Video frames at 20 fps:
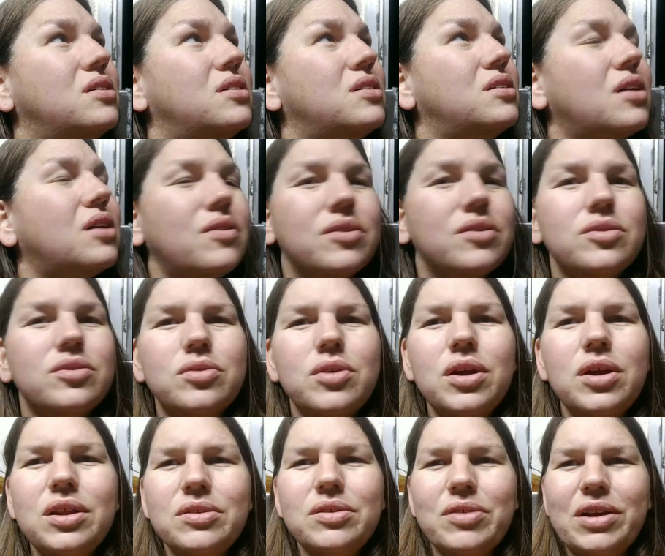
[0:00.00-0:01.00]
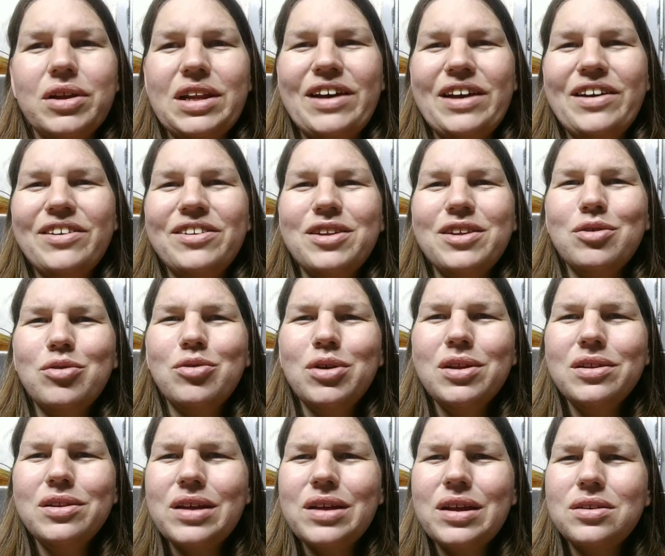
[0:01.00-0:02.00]
Oh, it's raining right now. I was like, what
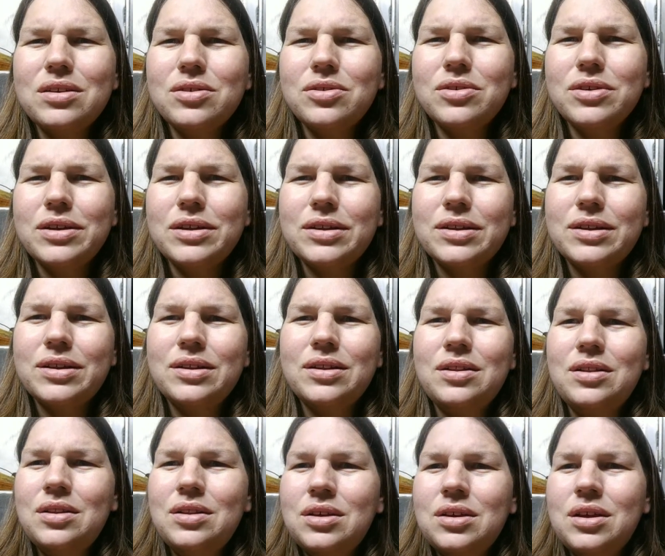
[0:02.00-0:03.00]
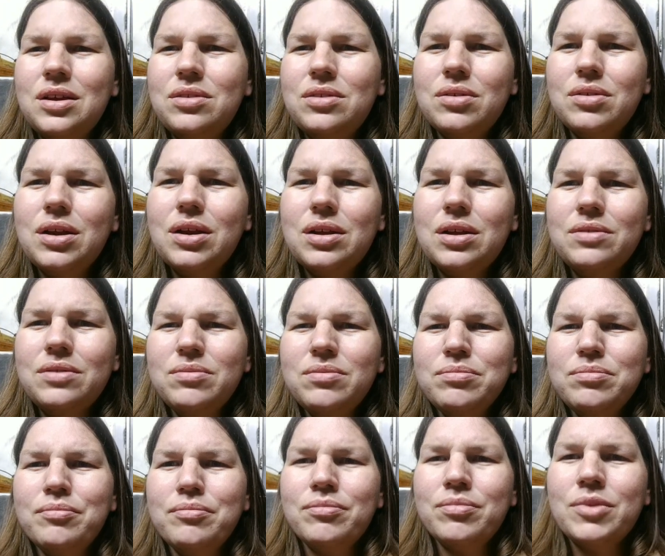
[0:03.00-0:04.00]
is that noise? It's raining.
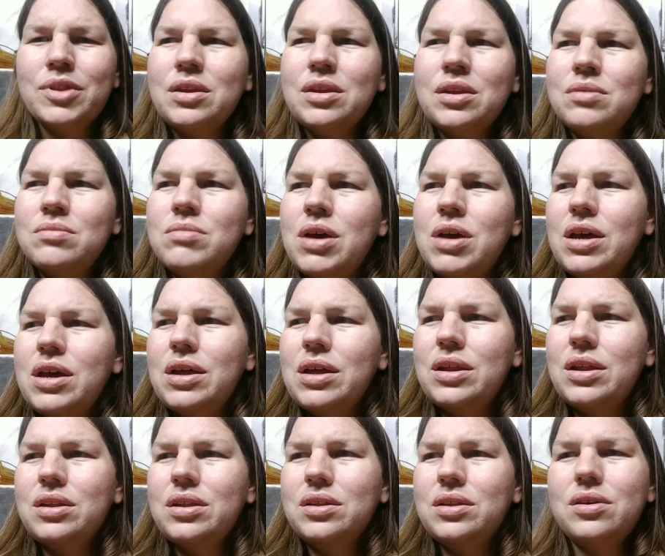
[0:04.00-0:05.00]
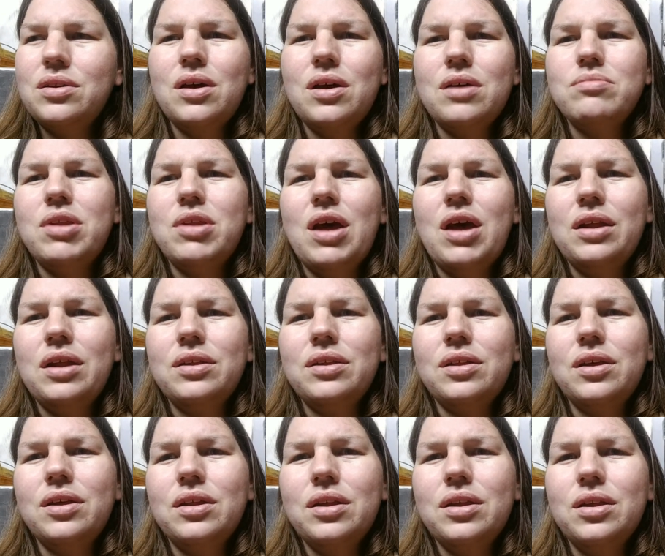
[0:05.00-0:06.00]
But so I've been
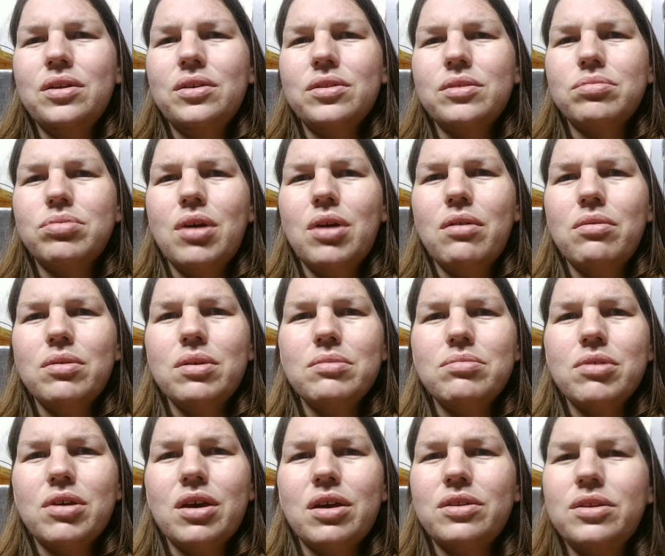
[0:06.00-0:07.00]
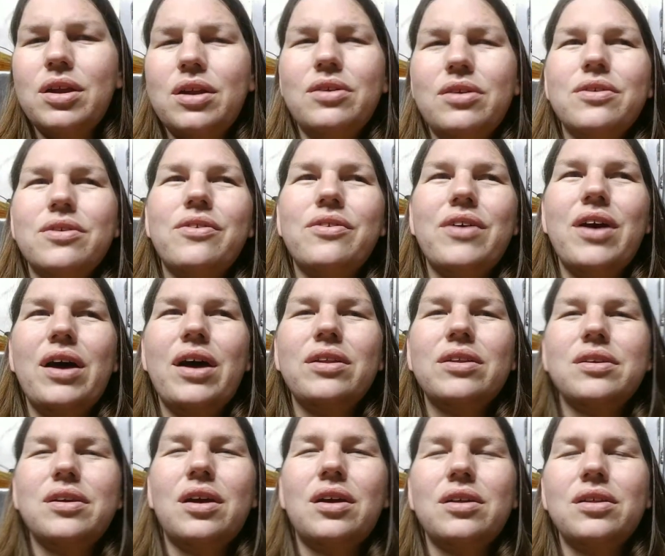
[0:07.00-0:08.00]
isolated here on the property because I don't go out
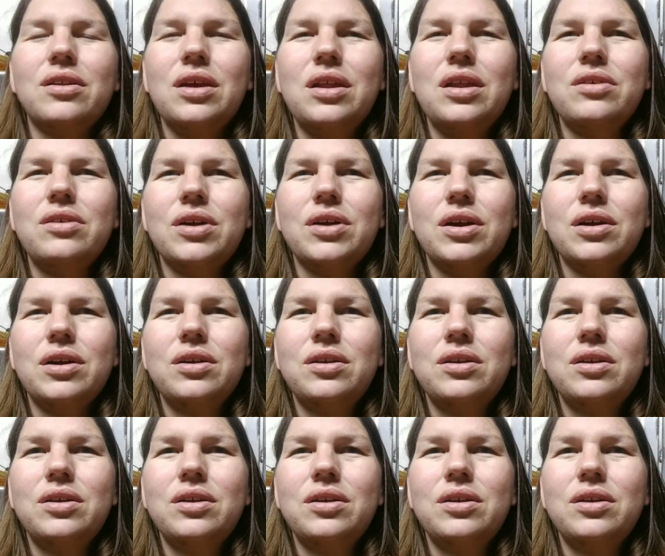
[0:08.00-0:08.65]
hardly anywhere.